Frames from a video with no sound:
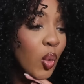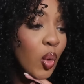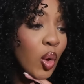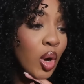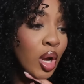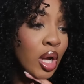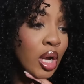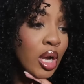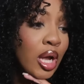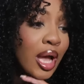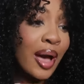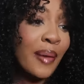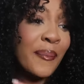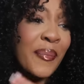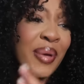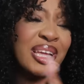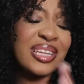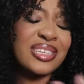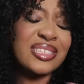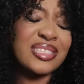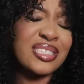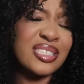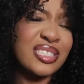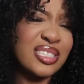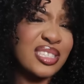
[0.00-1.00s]
or I might
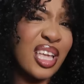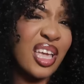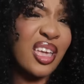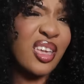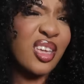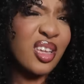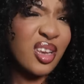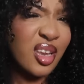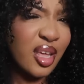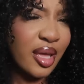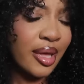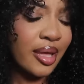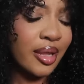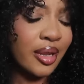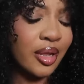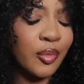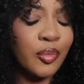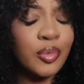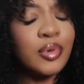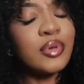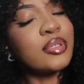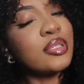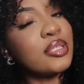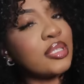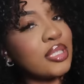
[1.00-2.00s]
just stay in and edit.
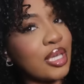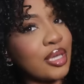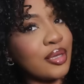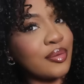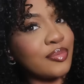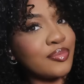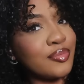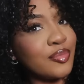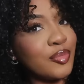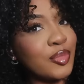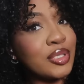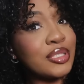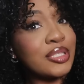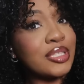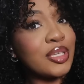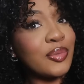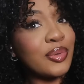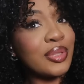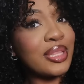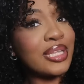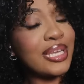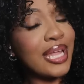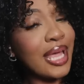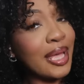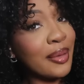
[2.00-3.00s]
We'll see
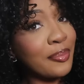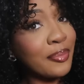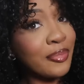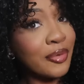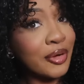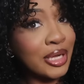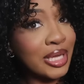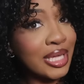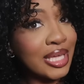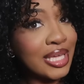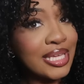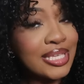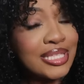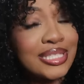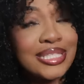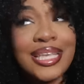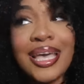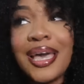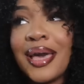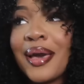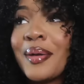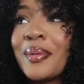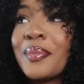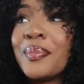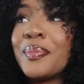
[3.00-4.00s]
what the day brings,
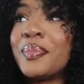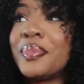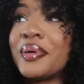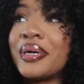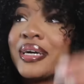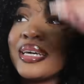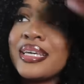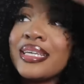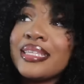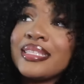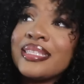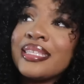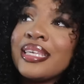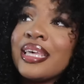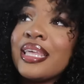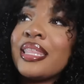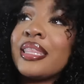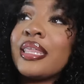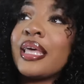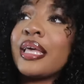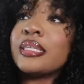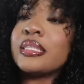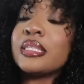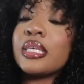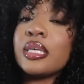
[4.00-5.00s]
but
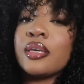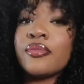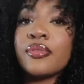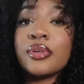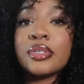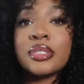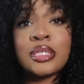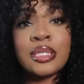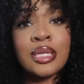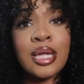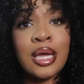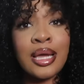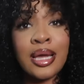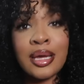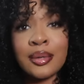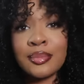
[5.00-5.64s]
that's it for tonight.